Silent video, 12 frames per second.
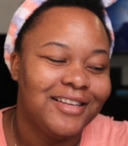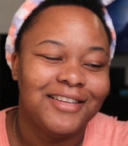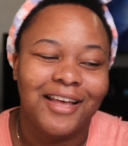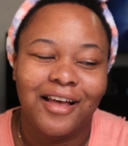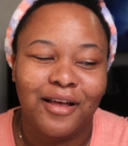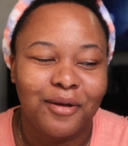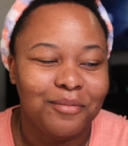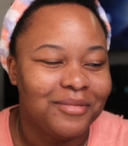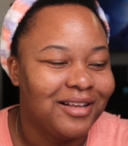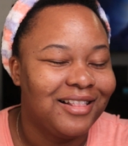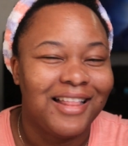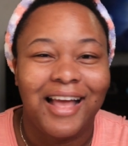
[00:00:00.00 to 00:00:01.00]

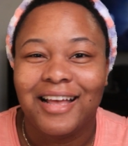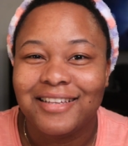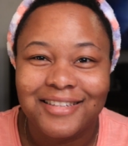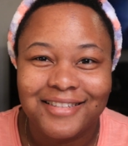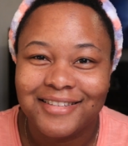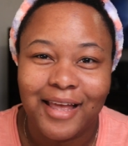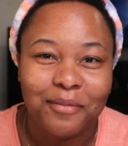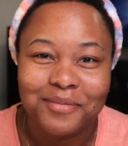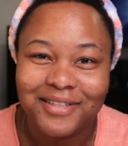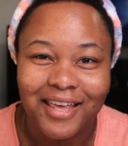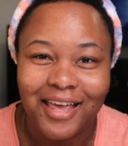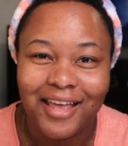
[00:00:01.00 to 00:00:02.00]
glass type
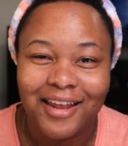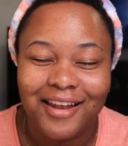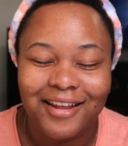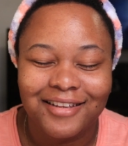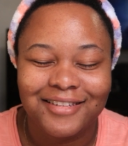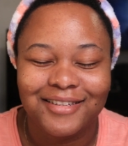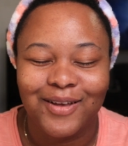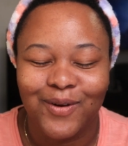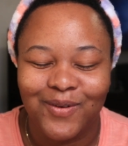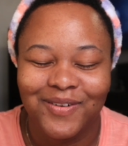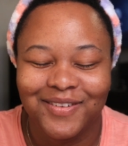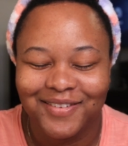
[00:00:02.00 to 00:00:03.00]
skin.
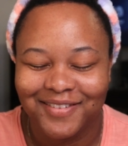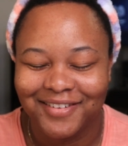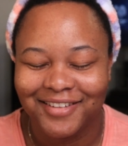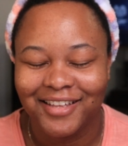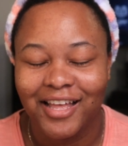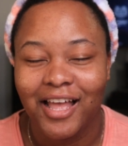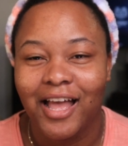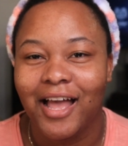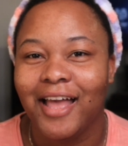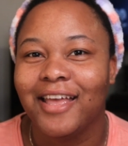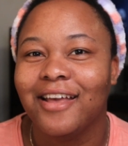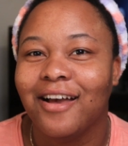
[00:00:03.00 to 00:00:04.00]
So
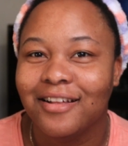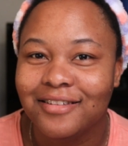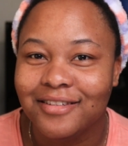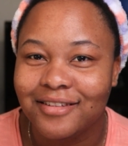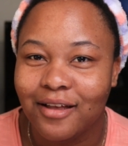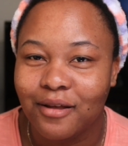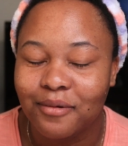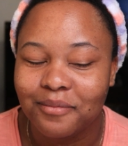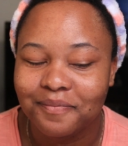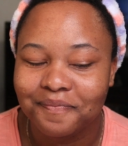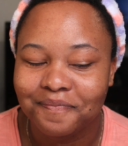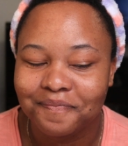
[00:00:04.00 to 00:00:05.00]
I got some,